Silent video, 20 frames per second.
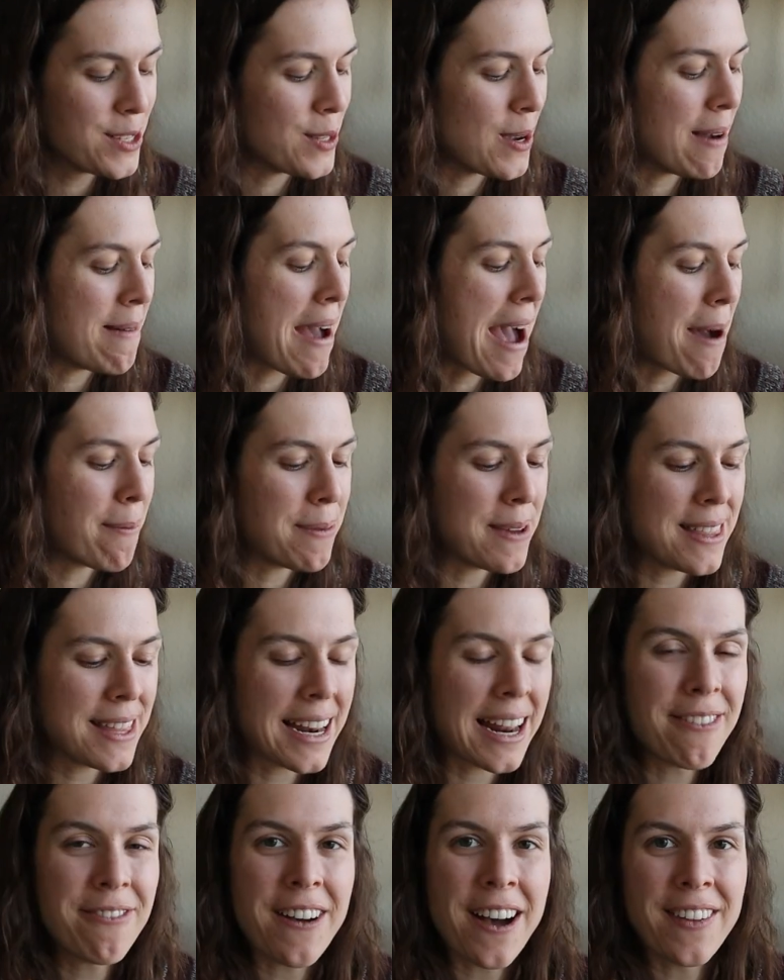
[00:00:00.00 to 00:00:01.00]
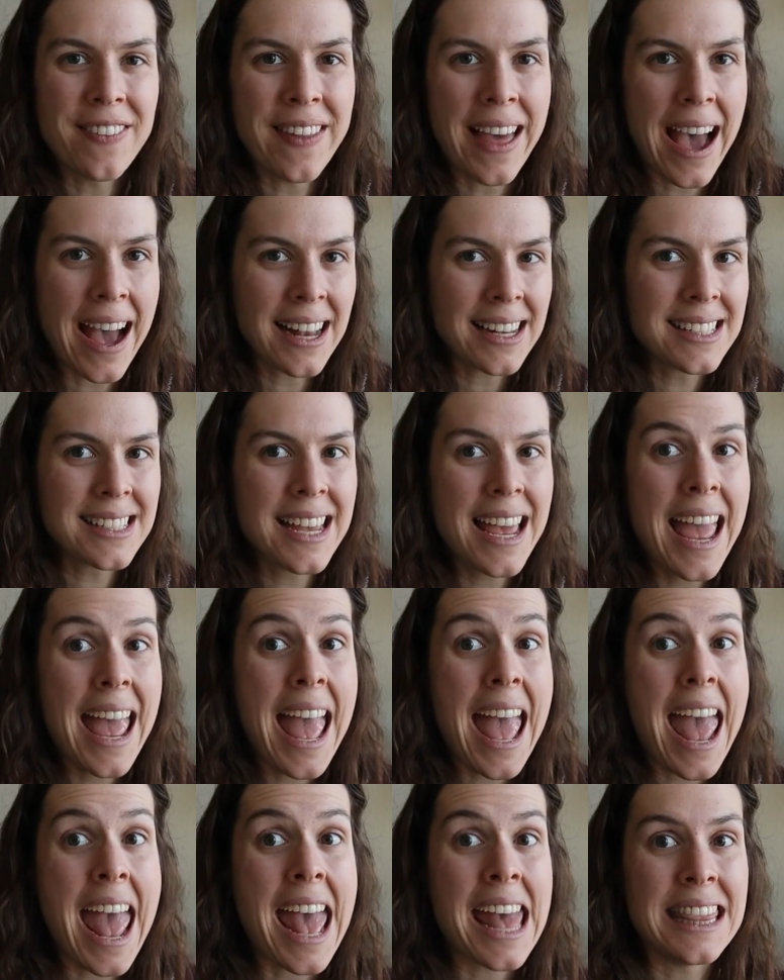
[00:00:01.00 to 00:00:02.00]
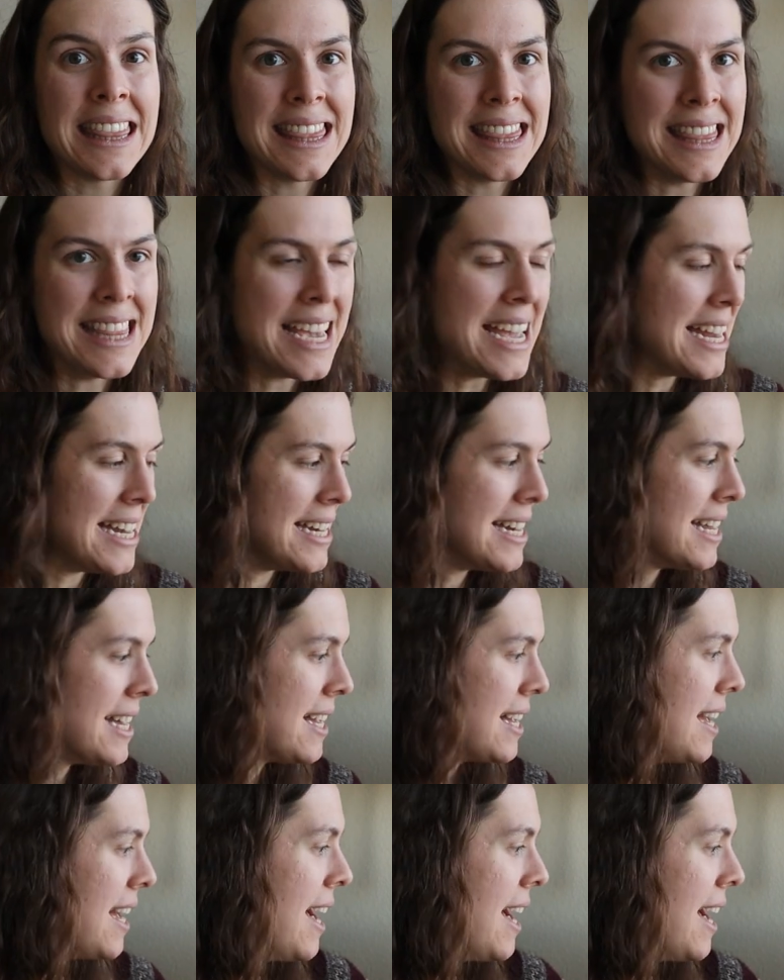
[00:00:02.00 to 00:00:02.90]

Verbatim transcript: So I'm happy that I found that. And then